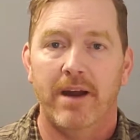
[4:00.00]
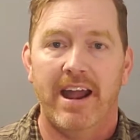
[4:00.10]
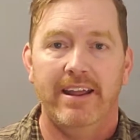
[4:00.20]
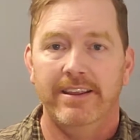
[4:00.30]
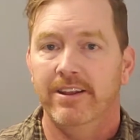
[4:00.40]

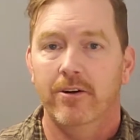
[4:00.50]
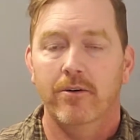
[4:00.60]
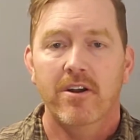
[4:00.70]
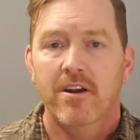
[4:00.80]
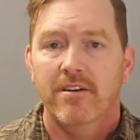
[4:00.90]
buy, you
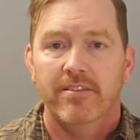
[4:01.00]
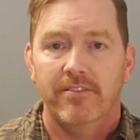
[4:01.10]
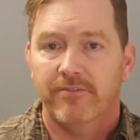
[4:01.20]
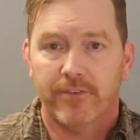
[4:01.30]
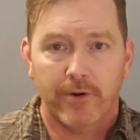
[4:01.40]
know,
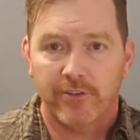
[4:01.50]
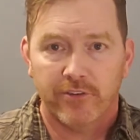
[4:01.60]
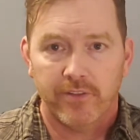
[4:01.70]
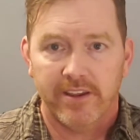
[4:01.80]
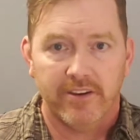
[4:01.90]

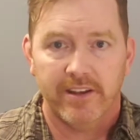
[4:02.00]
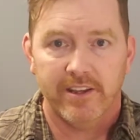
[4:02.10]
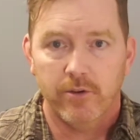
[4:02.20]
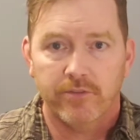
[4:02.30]
furniture that you're going to use